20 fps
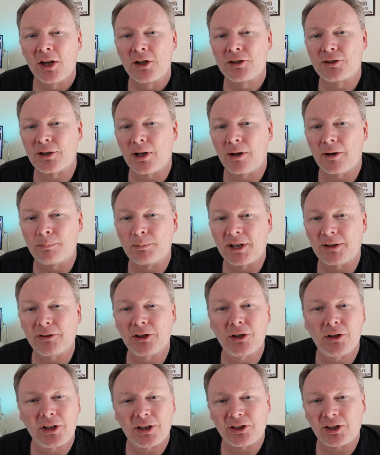So I'm
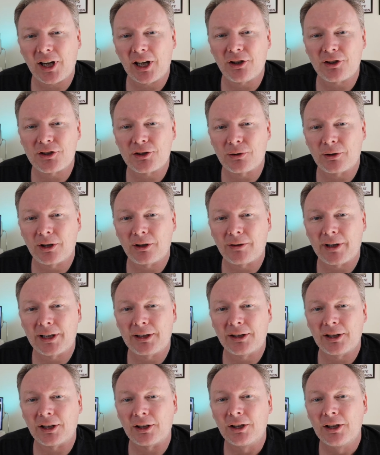giving you the entire story
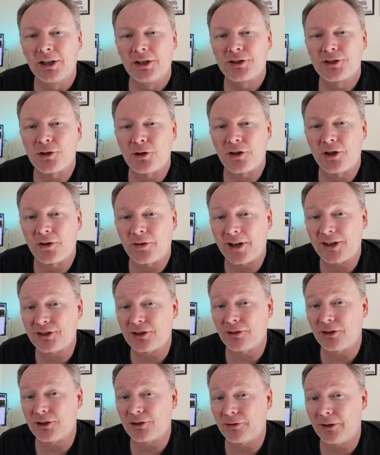right there. So the rest
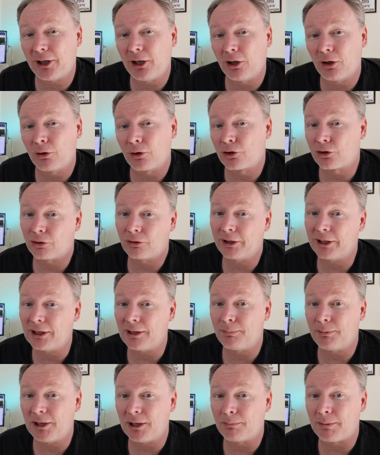of this video should
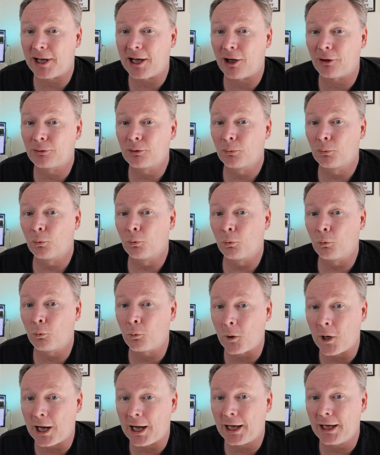really be about
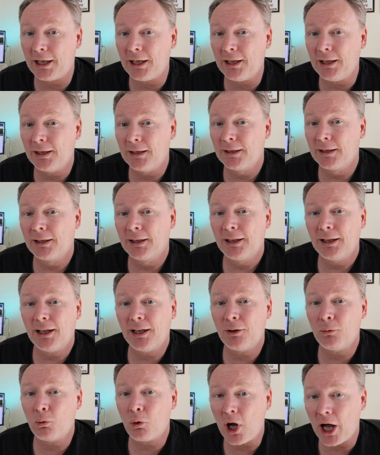why
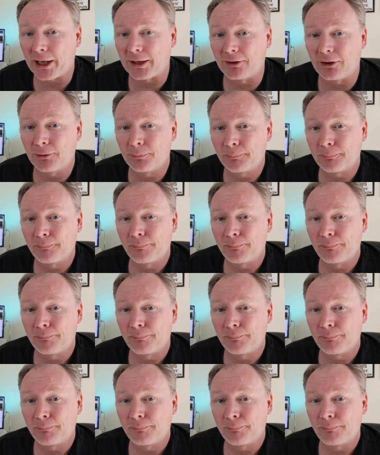and what.